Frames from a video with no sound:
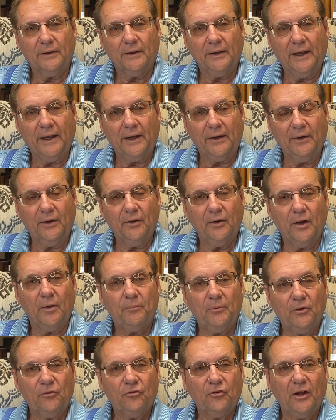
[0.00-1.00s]
and get up
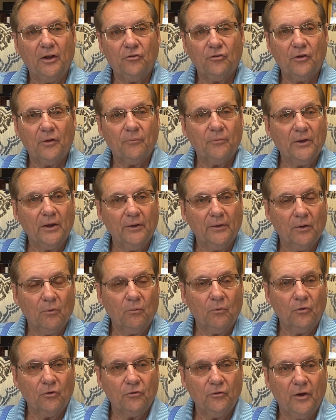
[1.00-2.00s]
and say something that
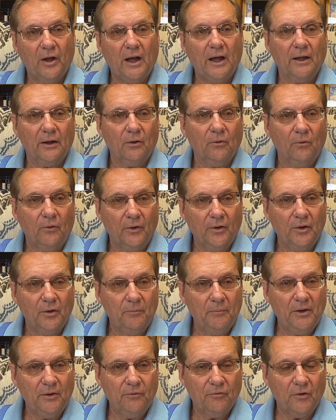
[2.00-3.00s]
was not going to
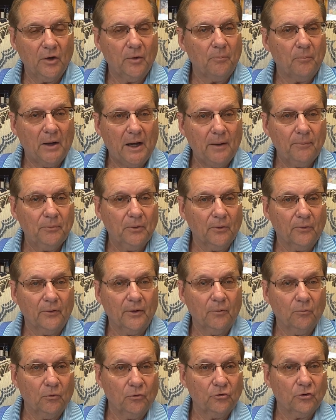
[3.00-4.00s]
be very popular
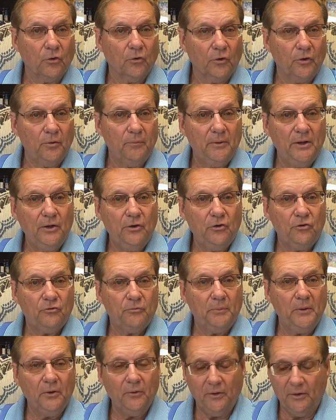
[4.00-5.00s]
and was going to be
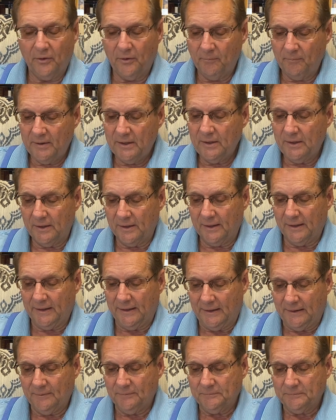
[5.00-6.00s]
disputed immediately.
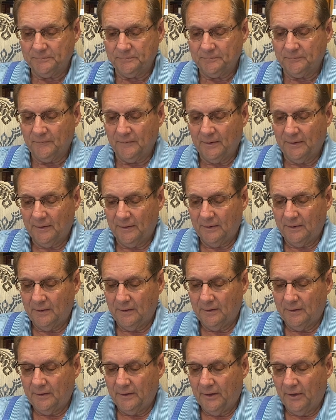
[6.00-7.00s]

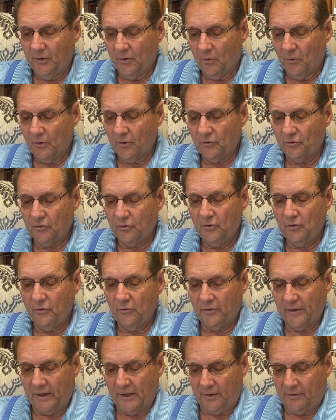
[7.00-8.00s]
In order to do
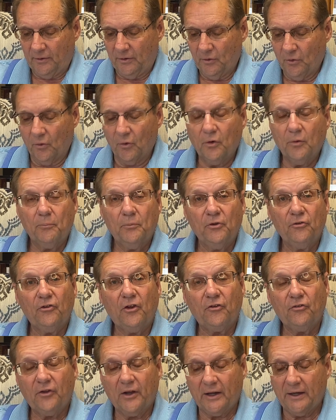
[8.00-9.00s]
that, in order to
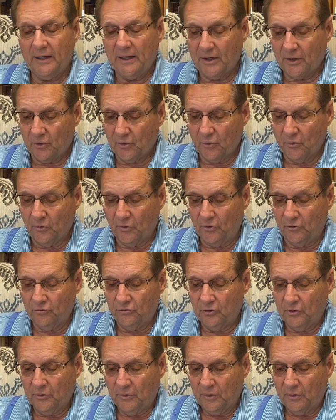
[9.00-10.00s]
possess that kind of
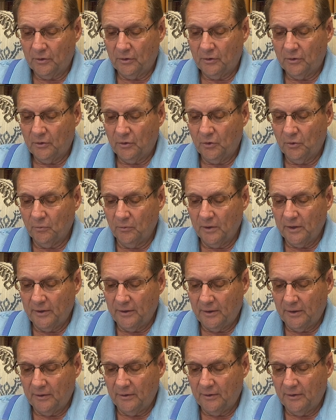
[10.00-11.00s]
courage, you
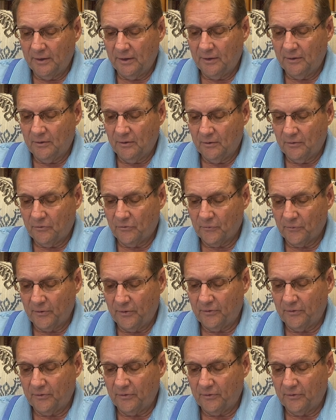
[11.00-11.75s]
really need 3